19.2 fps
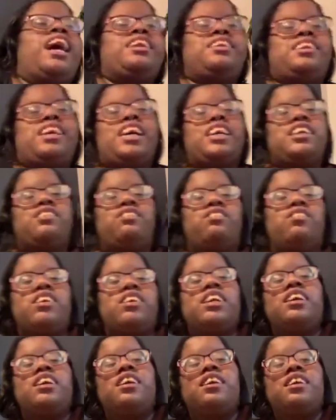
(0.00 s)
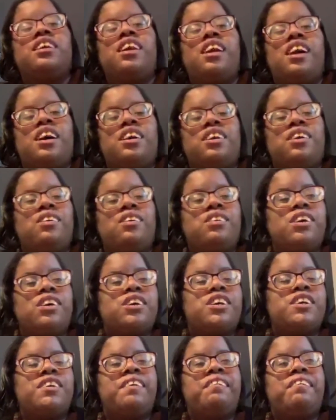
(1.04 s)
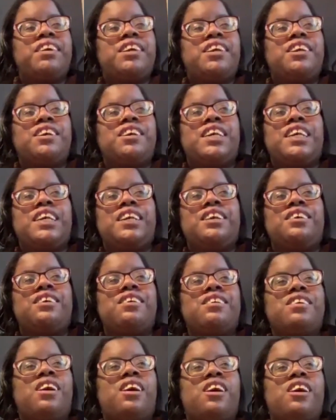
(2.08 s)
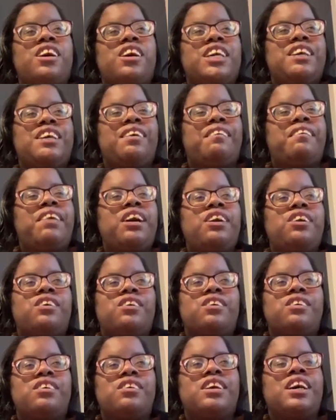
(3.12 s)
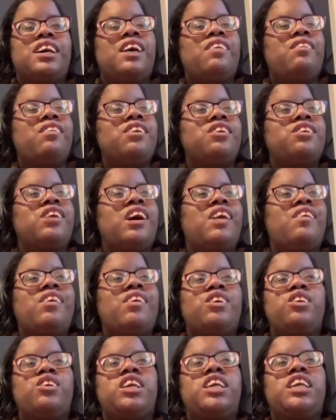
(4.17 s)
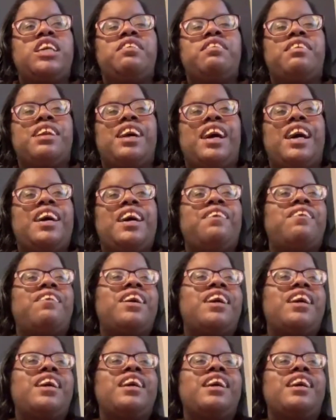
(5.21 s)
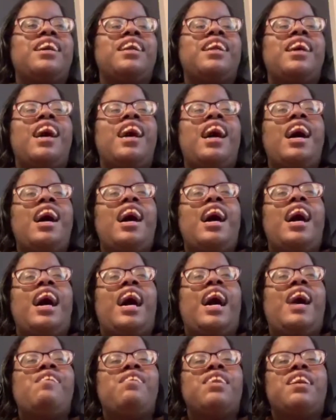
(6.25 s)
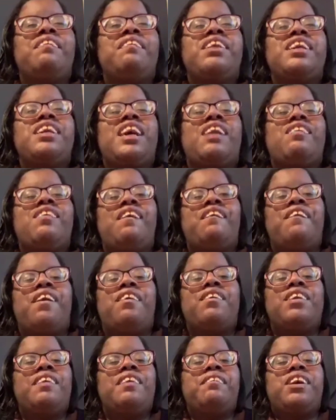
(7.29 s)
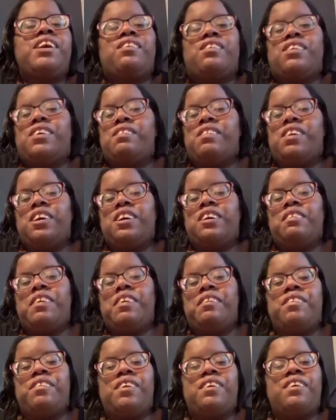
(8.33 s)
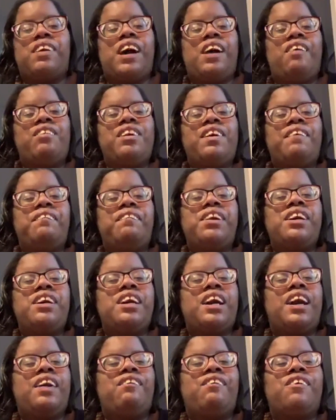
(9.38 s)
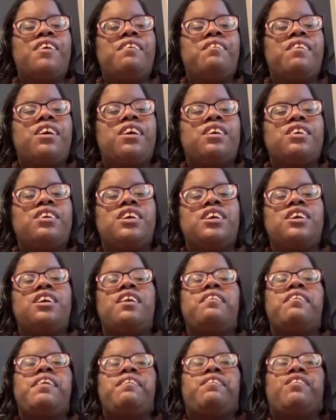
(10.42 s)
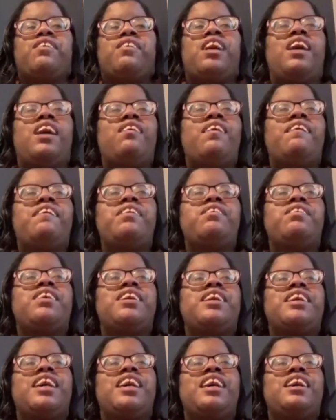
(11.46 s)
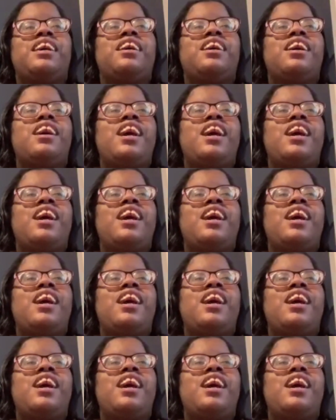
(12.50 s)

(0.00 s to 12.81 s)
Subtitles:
Those are some of my goals that I want to achieve in life. And I want to be a role model to people. I want to be a role model to younger people. I want people to say,